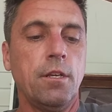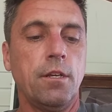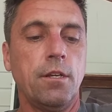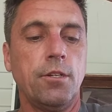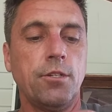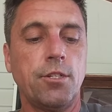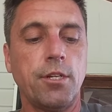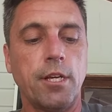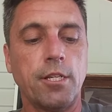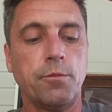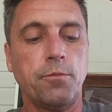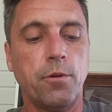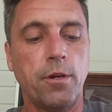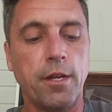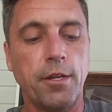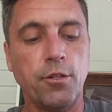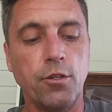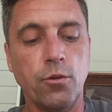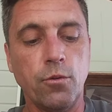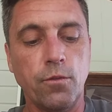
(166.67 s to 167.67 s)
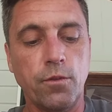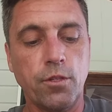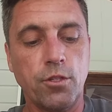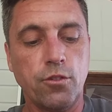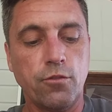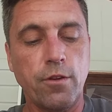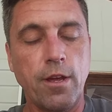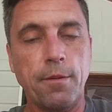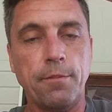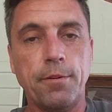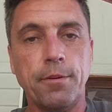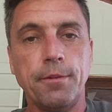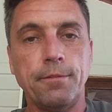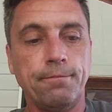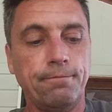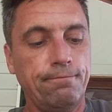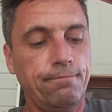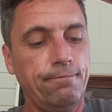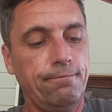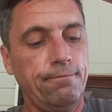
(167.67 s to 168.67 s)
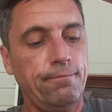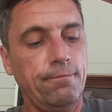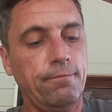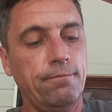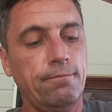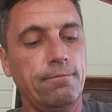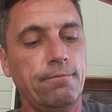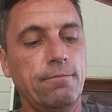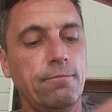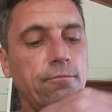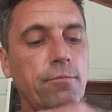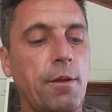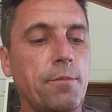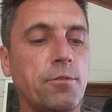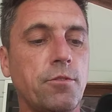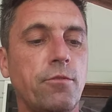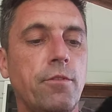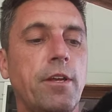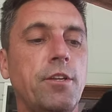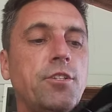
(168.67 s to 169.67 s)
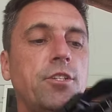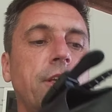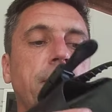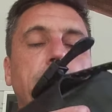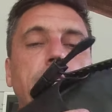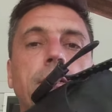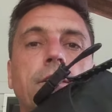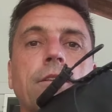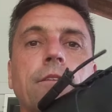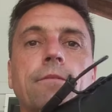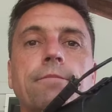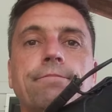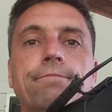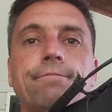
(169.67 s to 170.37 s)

adjusts by undoing the strap, wraps around your heel,